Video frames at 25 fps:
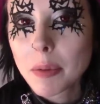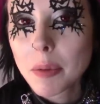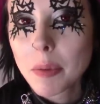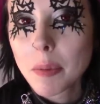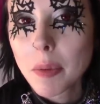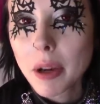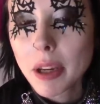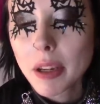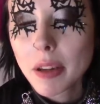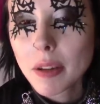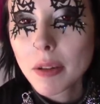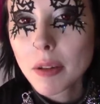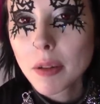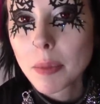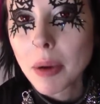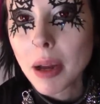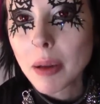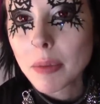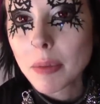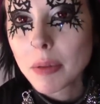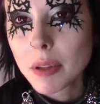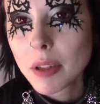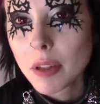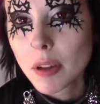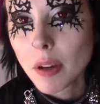but my Google
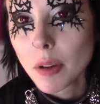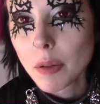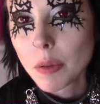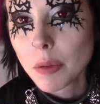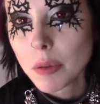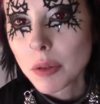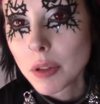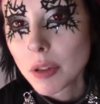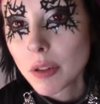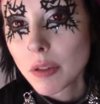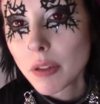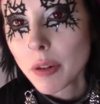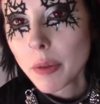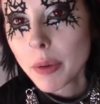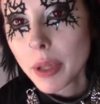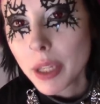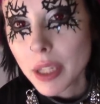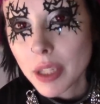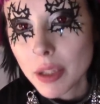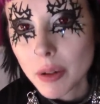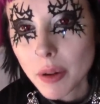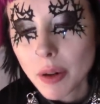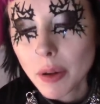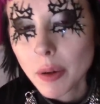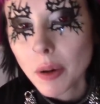Maps has gone all screwy,
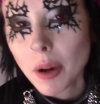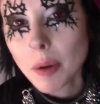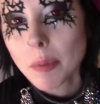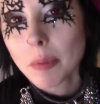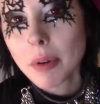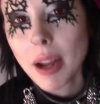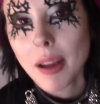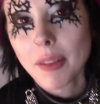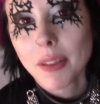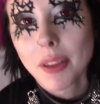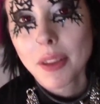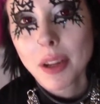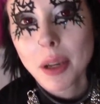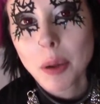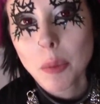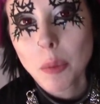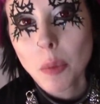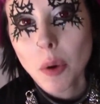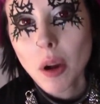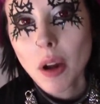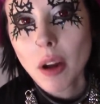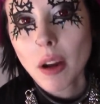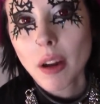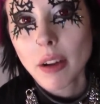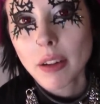so I'm quite proud that it
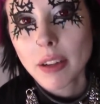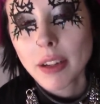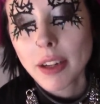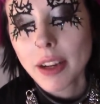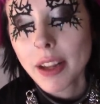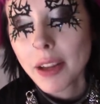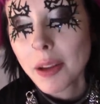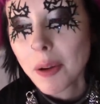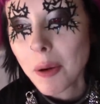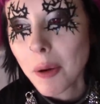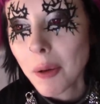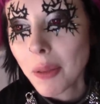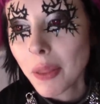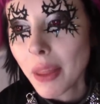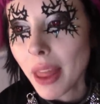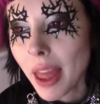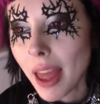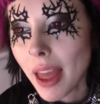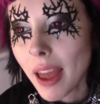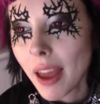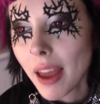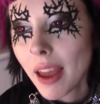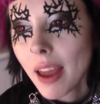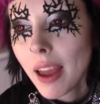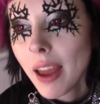worked and I got
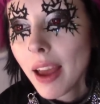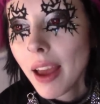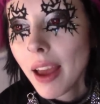there.